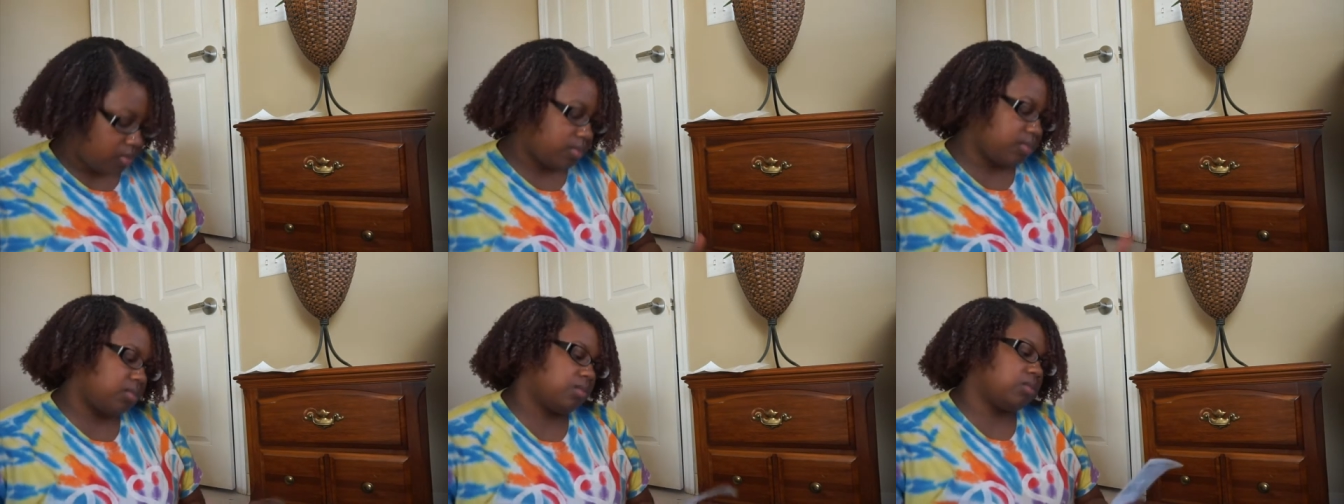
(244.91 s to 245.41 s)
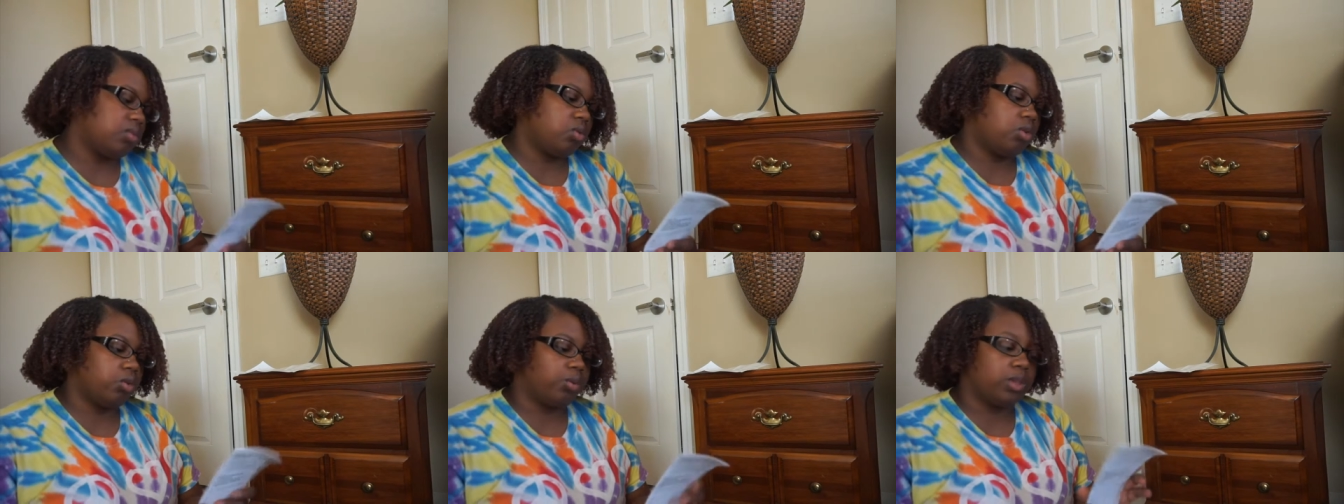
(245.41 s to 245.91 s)
lames
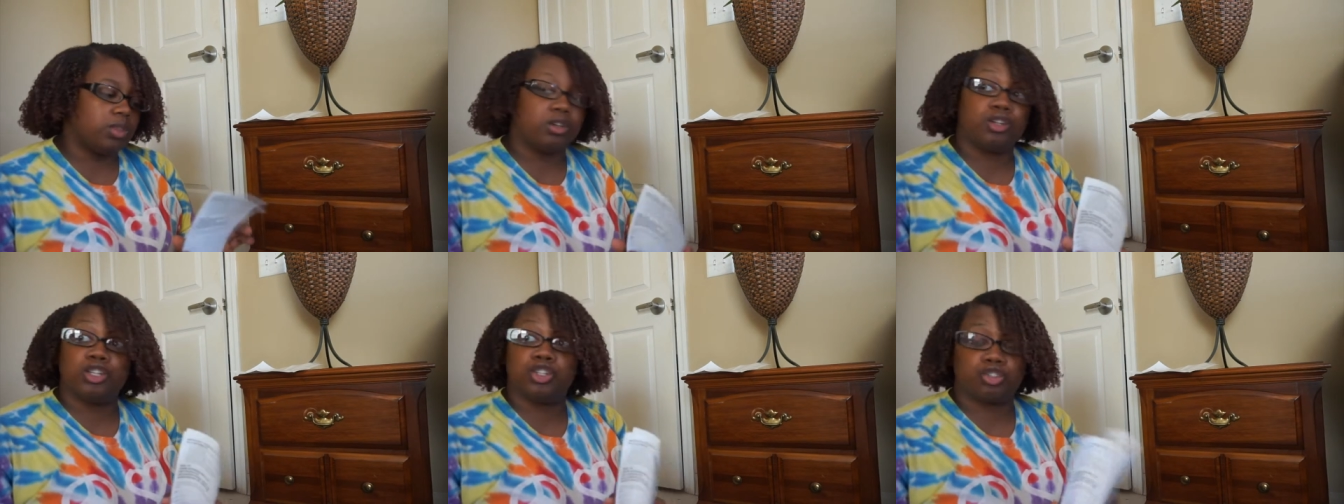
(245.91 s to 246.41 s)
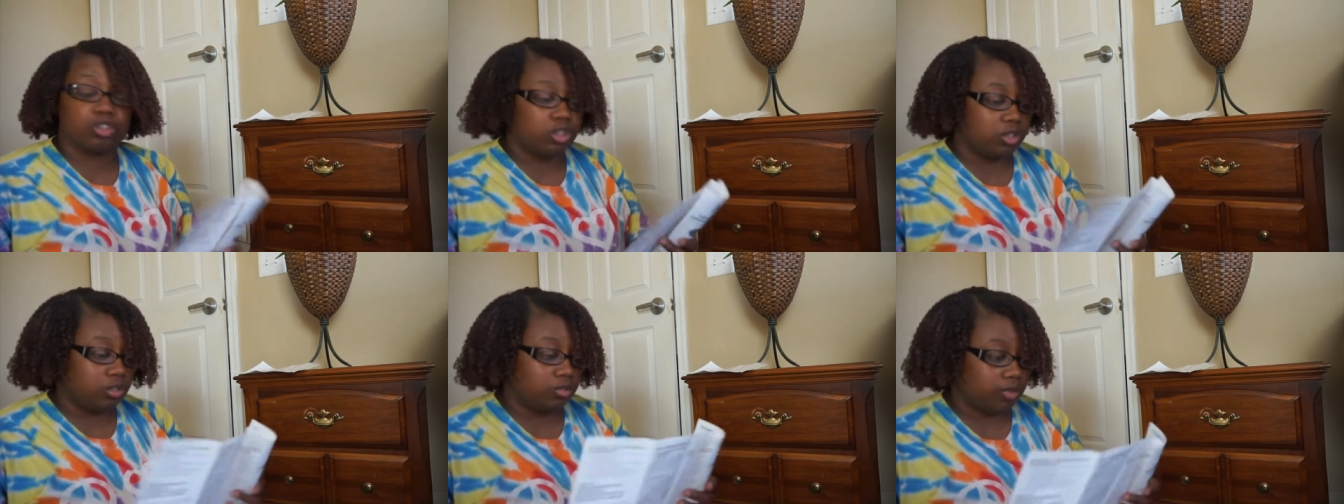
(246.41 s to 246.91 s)
I'm gonna read through the
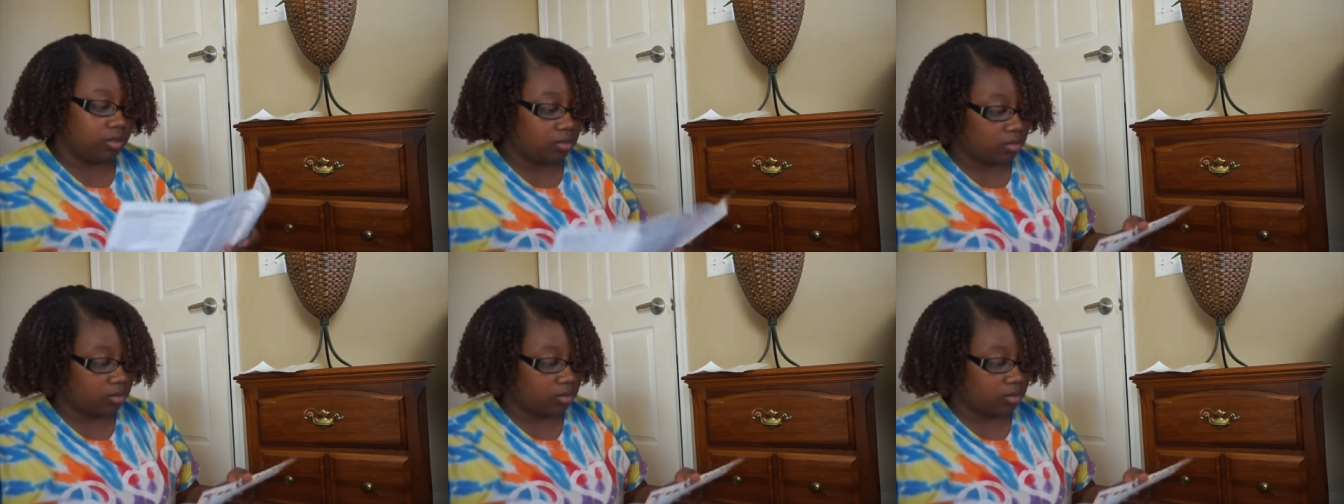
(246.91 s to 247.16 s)
inspiration first